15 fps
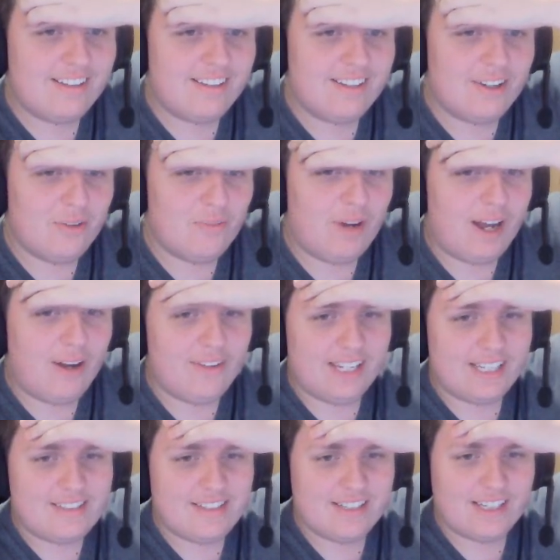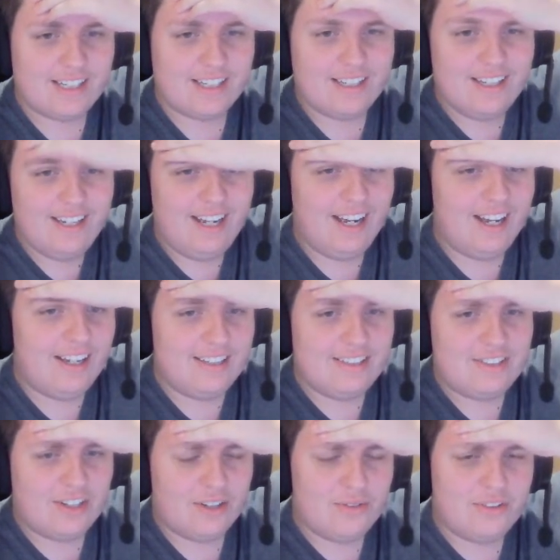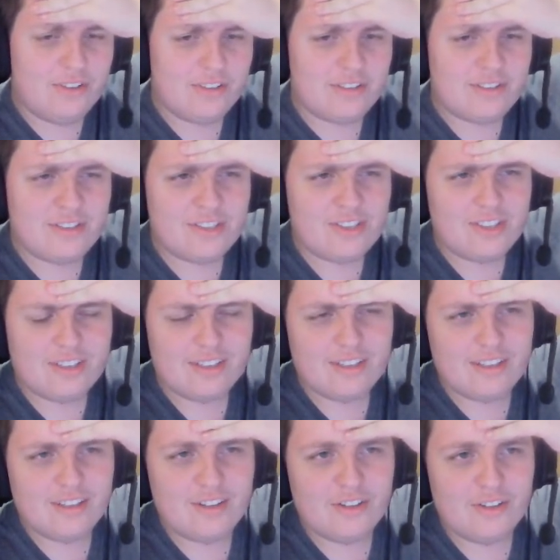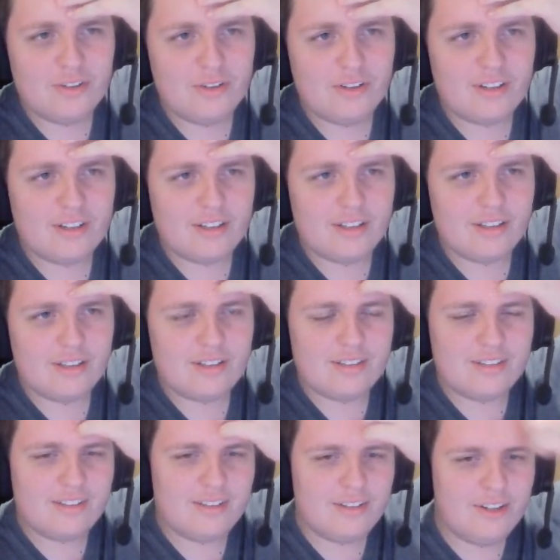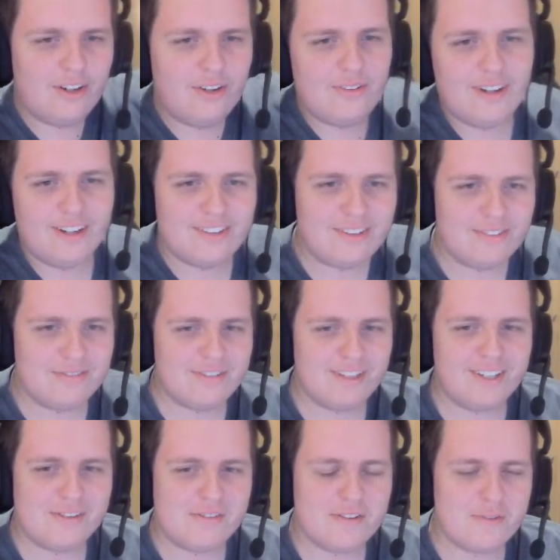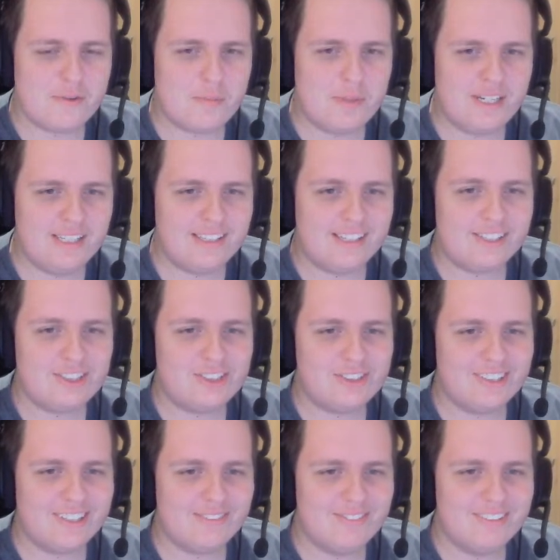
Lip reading: Wow, Yeti. Donuts? No, I don't think I've ever been in that stream.